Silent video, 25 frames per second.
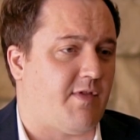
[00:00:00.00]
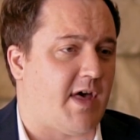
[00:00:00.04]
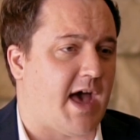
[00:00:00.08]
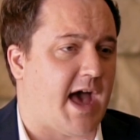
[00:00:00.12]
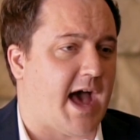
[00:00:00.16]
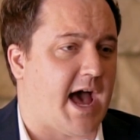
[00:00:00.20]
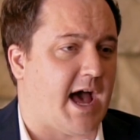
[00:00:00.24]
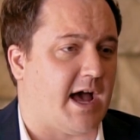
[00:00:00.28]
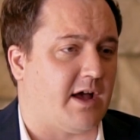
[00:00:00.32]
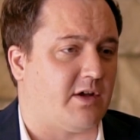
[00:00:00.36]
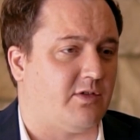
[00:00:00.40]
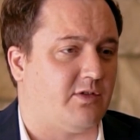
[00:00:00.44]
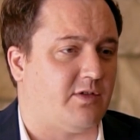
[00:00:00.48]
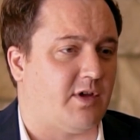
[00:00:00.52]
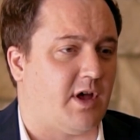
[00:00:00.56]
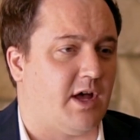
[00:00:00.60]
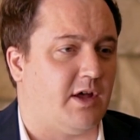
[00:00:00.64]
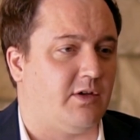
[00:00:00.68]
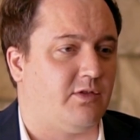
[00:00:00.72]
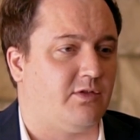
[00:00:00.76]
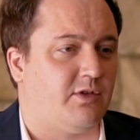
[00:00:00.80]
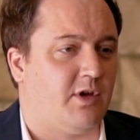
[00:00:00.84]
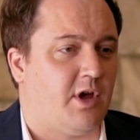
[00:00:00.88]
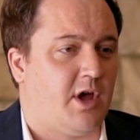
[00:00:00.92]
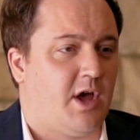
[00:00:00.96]
the
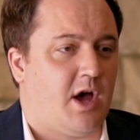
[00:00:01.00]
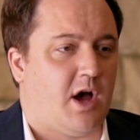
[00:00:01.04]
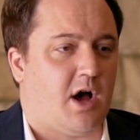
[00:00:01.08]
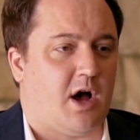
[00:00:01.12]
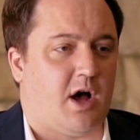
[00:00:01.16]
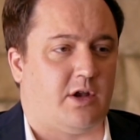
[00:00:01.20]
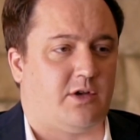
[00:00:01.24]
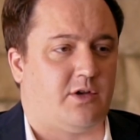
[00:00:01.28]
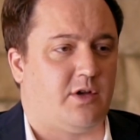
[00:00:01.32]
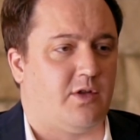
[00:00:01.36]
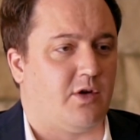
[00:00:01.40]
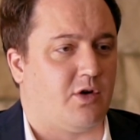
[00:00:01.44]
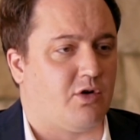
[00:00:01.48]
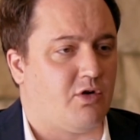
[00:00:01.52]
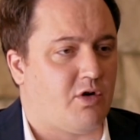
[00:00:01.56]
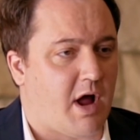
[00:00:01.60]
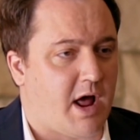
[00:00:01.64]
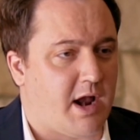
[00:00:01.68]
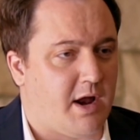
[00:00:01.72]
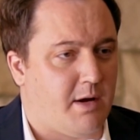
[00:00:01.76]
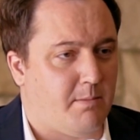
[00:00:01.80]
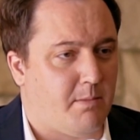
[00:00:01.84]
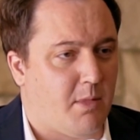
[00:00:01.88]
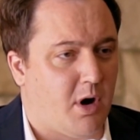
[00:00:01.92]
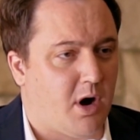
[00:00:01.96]
access to the
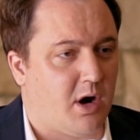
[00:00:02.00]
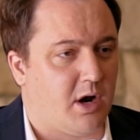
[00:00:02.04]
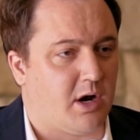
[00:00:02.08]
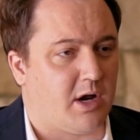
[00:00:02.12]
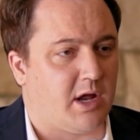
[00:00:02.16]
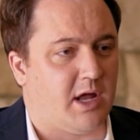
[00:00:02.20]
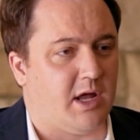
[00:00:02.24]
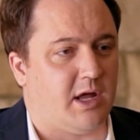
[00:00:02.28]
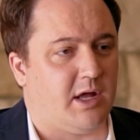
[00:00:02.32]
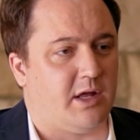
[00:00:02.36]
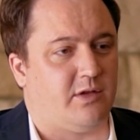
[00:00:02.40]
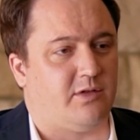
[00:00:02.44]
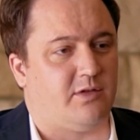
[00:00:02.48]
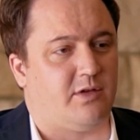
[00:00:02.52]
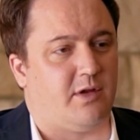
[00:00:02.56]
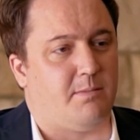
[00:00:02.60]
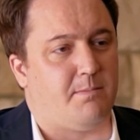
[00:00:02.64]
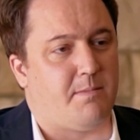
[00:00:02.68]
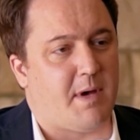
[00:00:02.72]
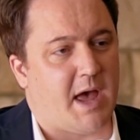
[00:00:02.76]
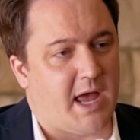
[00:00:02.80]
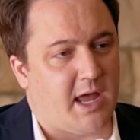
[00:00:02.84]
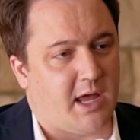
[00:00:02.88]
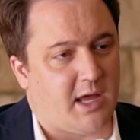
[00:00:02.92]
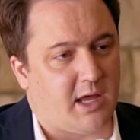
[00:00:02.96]
credit markets and
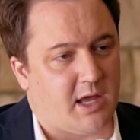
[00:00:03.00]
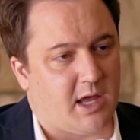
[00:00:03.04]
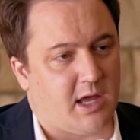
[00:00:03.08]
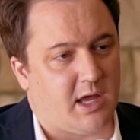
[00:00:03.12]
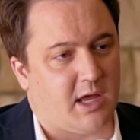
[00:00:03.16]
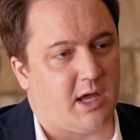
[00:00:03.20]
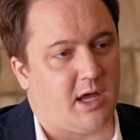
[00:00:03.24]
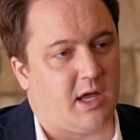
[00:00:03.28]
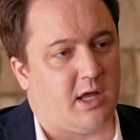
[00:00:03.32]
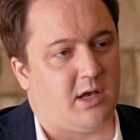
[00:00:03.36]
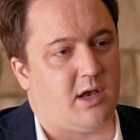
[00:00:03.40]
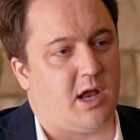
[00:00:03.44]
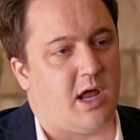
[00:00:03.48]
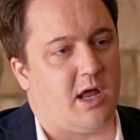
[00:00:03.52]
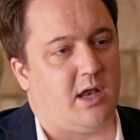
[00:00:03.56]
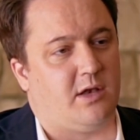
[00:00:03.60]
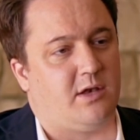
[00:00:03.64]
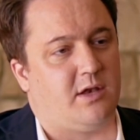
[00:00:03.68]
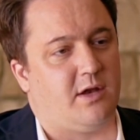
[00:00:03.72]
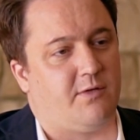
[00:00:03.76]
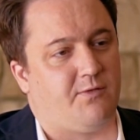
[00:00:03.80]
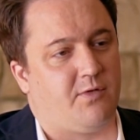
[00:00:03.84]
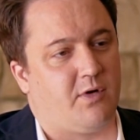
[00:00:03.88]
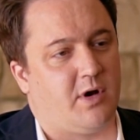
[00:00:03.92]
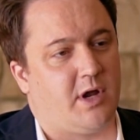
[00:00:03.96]
banking and
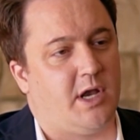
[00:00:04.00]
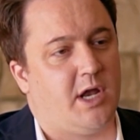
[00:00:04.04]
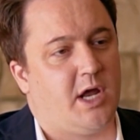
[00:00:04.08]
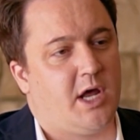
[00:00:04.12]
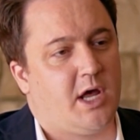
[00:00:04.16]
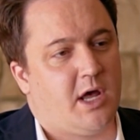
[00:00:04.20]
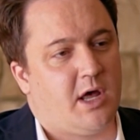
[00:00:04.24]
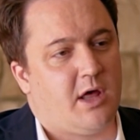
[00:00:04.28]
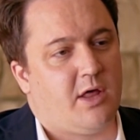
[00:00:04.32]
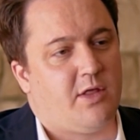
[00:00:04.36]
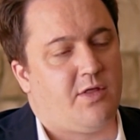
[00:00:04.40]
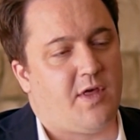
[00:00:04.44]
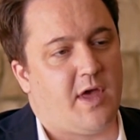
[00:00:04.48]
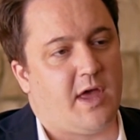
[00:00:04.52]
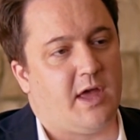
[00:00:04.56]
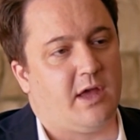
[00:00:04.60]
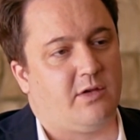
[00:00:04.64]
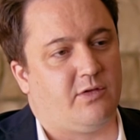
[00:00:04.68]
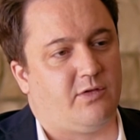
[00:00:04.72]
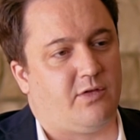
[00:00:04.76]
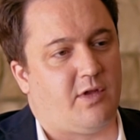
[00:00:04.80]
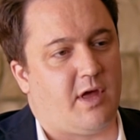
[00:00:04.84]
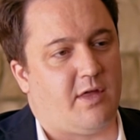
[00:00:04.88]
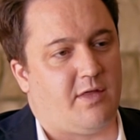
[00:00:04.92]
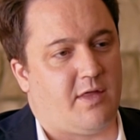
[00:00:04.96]
different
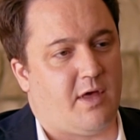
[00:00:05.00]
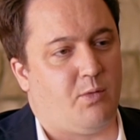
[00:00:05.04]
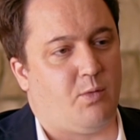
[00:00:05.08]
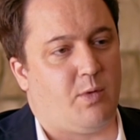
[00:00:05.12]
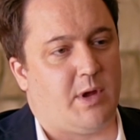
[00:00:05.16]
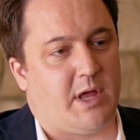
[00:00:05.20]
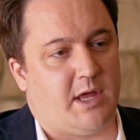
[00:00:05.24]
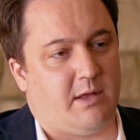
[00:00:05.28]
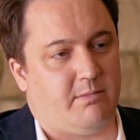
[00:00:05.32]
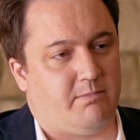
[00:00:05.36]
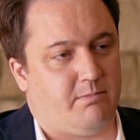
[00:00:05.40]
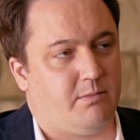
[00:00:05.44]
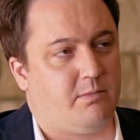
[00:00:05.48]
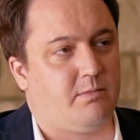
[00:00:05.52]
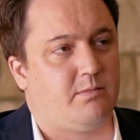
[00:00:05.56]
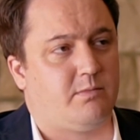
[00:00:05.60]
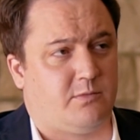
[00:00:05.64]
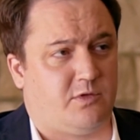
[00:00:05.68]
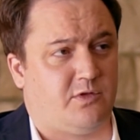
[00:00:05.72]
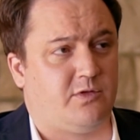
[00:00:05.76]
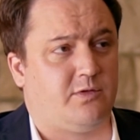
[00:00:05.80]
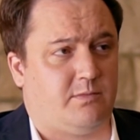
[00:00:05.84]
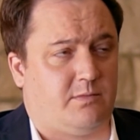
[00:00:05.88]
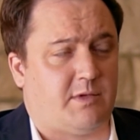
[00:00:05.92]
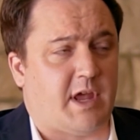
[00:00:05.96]
things that we
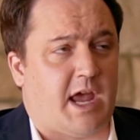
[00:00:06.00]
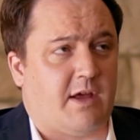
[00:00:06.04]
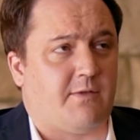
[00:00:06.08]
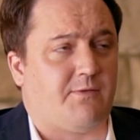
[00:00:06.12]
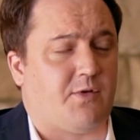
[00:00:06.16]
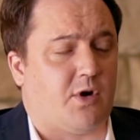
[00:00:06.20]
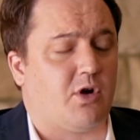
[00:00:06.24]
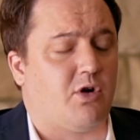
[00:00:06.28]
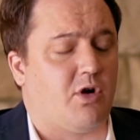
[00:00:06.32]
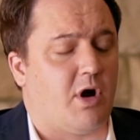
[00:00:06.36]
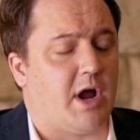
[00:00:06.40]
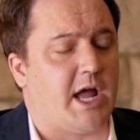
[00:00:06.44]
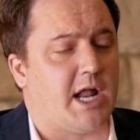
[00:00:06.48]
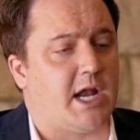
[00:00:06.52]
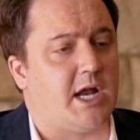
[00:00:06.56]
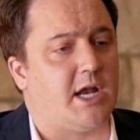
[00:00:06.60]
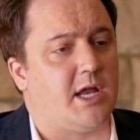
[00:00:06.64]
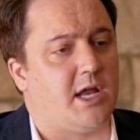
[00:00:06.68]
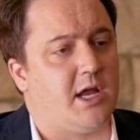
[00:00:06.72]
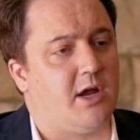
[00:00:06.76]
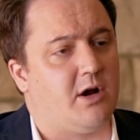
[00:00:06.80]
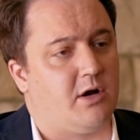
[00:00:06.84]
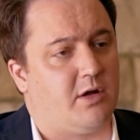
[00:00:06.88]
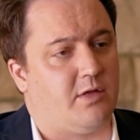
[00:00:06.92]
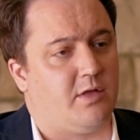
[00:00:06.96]
take for granted
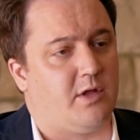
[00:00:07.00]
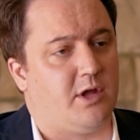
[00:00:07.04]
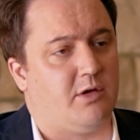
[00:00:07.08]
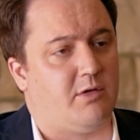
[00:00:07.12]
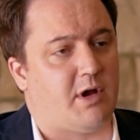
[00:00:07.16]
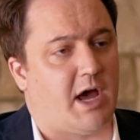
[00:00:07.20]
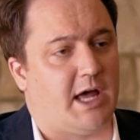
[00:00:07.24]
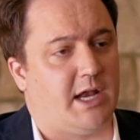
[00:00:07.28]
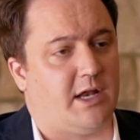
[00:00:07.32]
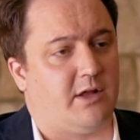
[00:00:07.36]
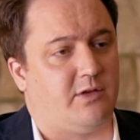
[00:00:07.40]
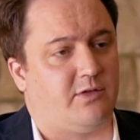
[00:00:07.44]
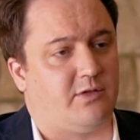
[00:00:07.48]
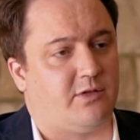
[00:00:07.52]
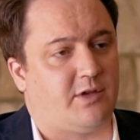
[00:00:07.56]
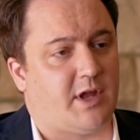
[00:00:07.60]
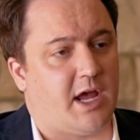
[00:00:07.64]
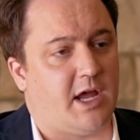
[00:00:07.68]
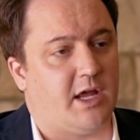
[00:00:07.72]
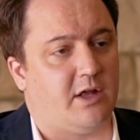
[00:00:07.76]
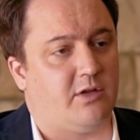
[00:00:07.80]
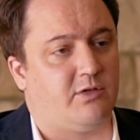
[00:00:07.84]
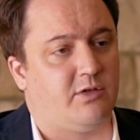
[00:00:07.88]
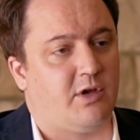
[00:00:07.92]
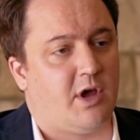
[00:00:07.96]
here in the United
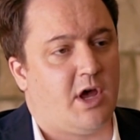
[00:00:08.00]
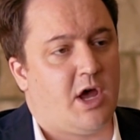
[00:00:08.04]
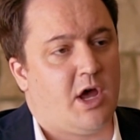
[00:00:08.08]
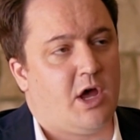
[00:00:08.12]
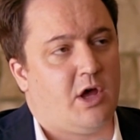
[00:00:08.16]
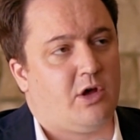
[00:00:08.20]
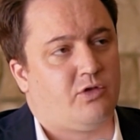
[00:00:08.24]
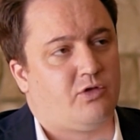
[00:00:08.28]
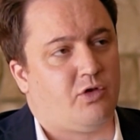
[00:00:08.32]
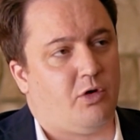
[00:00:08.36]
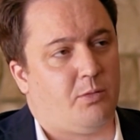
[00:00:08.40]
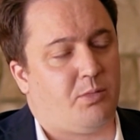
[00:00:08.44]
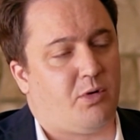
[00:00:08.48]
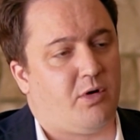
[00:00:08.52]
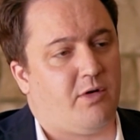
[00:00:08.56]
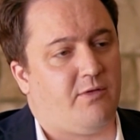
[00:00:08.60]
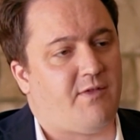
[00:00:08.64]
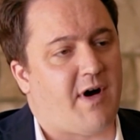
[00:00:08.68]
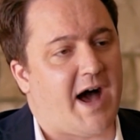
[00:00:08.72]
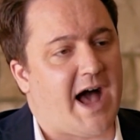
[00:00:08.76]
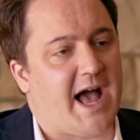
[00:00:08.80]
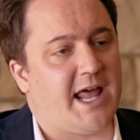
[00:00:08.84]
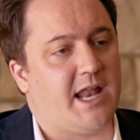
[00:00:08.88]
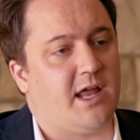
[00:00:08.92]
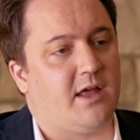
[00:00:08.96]
States. So
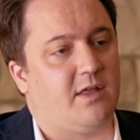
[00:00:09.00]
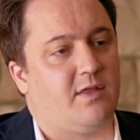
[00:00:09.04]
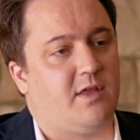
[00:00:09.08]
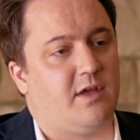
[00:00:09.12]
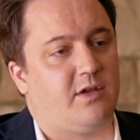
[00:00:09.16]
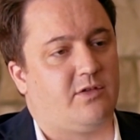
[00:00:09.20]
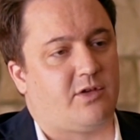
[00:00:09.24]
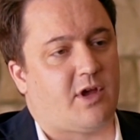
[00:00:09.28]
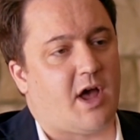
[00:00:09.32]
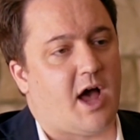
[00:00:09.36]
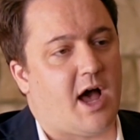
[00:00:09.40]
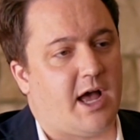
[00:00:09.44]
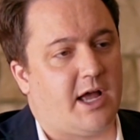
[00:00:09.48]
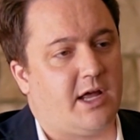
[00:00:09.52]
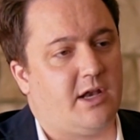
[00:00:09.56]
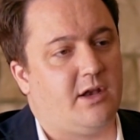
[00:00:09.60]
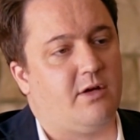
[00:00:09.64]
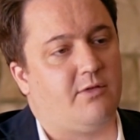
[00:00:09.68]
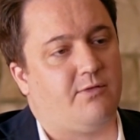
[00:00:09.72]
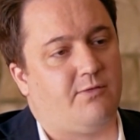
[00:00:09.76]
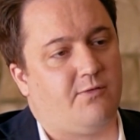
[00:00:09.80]
providing this kind of